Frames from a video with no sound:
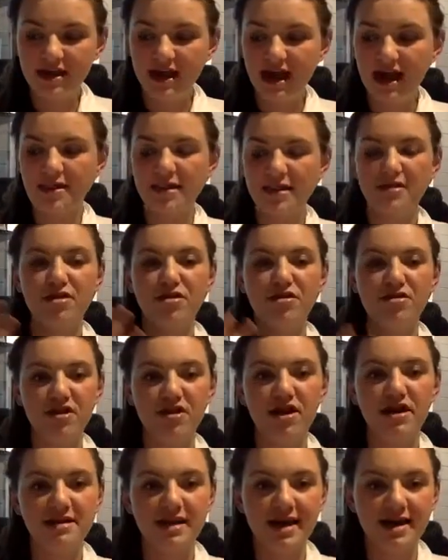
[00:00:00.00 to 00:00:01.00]
And then the
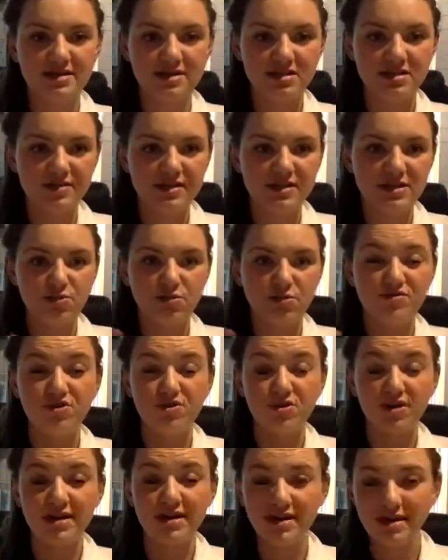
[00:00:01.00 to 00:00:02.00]
third category is all of your
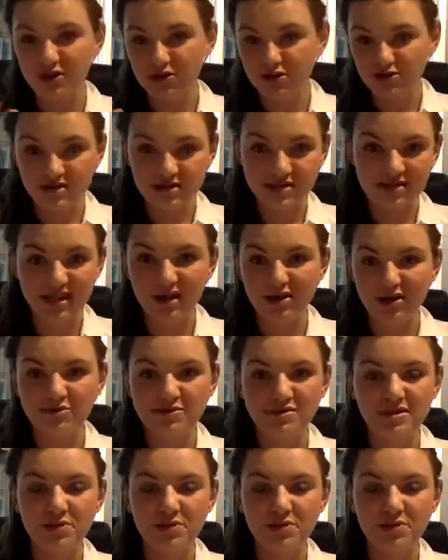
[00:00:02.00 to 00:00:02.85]
clinical skills.